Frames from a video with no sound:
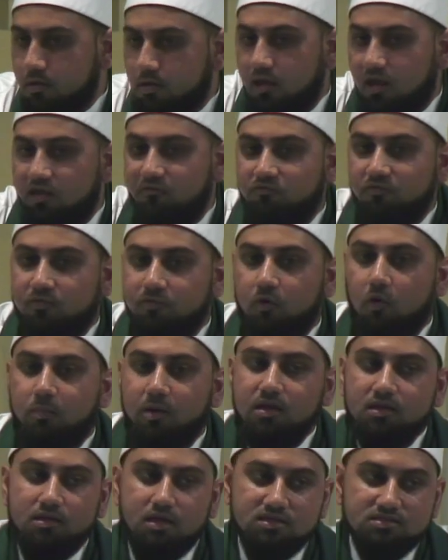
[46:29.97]
If
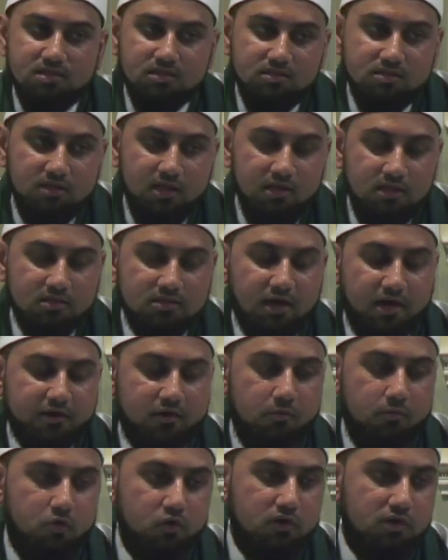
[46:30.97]
nobody does it, then the entire
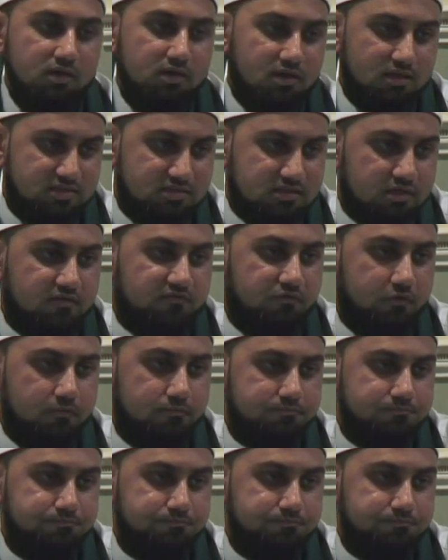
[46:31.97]
community is sinful.